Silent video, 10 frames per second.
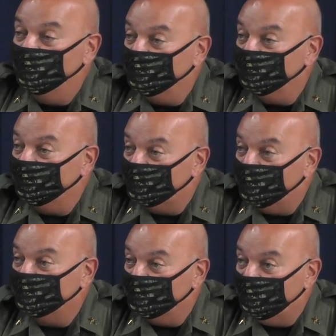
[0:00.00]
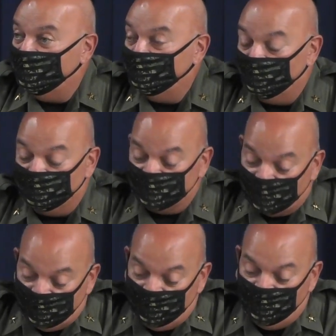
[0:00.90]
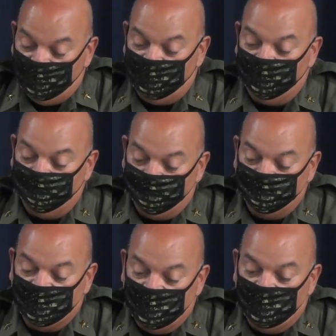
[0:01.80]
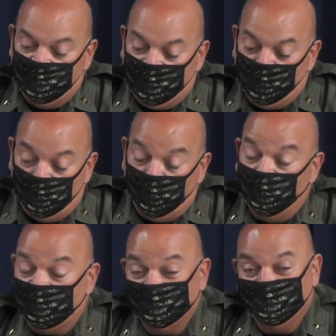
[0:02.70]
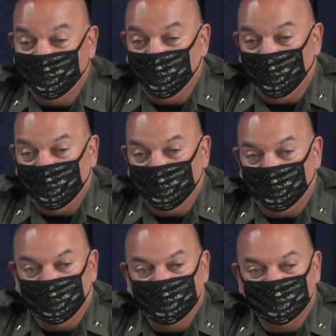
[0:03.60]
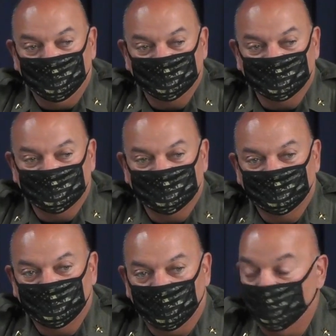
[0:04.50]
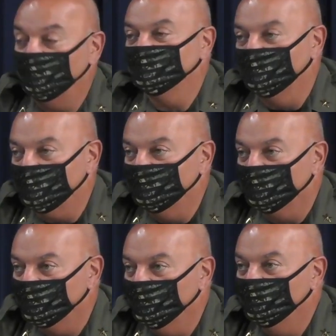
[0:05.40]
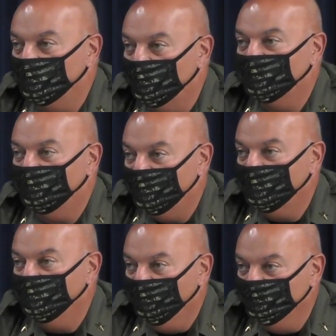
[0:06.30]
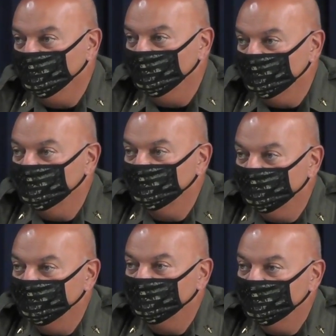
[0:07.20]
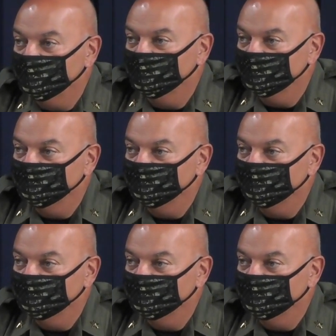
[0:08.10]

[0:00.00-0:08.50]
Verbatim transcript: to, to start the town. We're excited. Um, yeah. You know, but we'll continue. I think the policing business is you're always looking for good, qualified individuals. I'm sure. Uh,